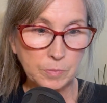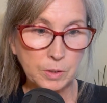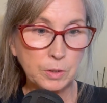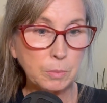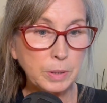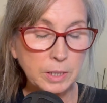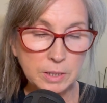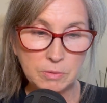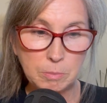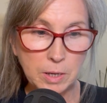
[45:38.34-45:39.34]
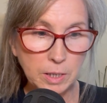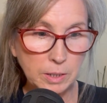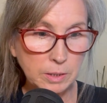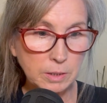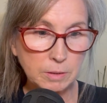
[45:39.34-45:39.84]
your peace of
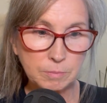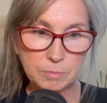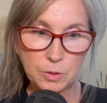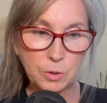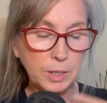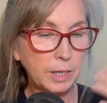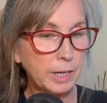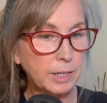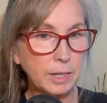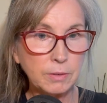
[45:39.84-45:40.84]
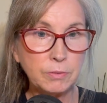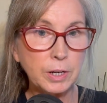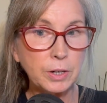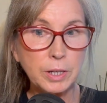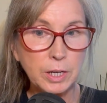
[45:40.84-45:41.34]
mind, or again, any kind of
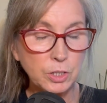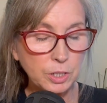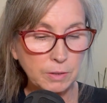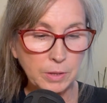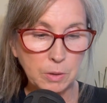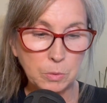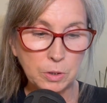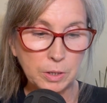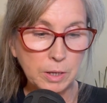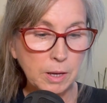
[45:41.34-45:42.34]
variation of that word,